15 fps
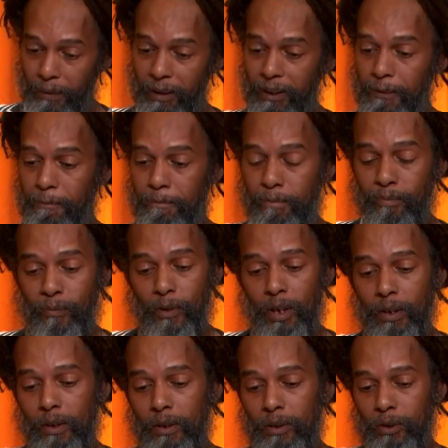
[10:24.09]
Right?
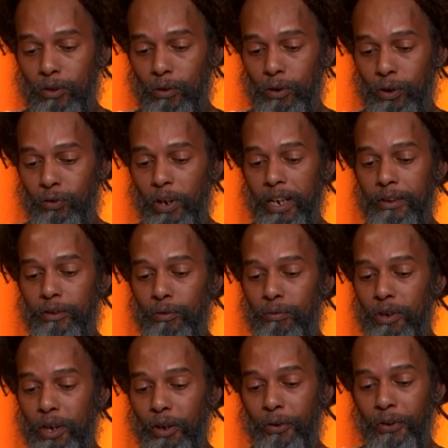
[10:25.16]
So in trying to
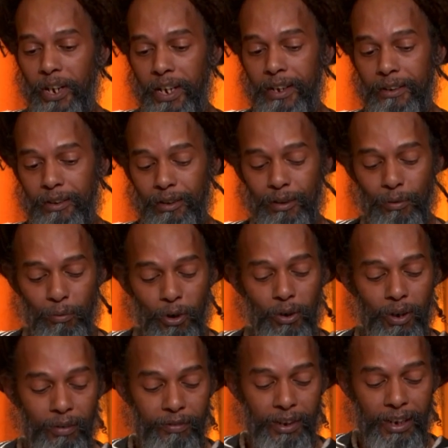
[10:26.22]
recreate the world
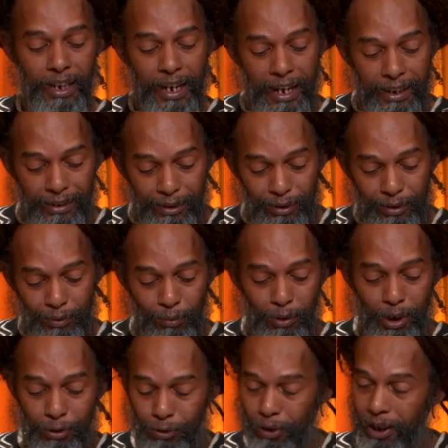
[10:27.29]
of the gods, we
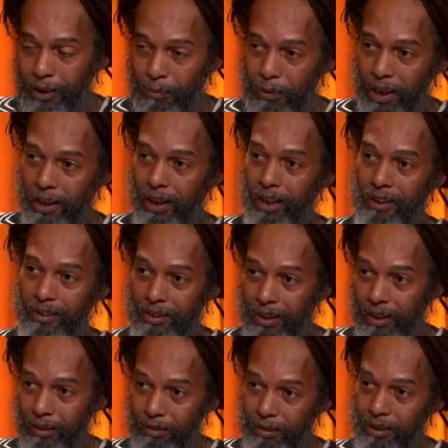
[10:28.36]
are trying to make
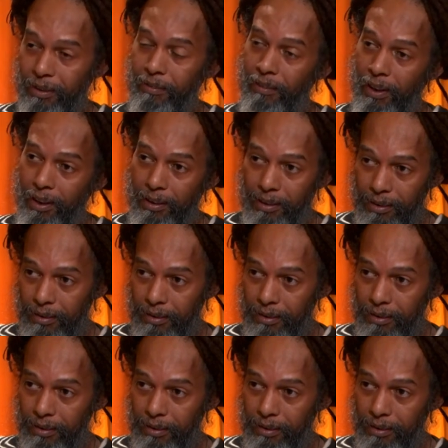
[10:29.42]
ourselves divine.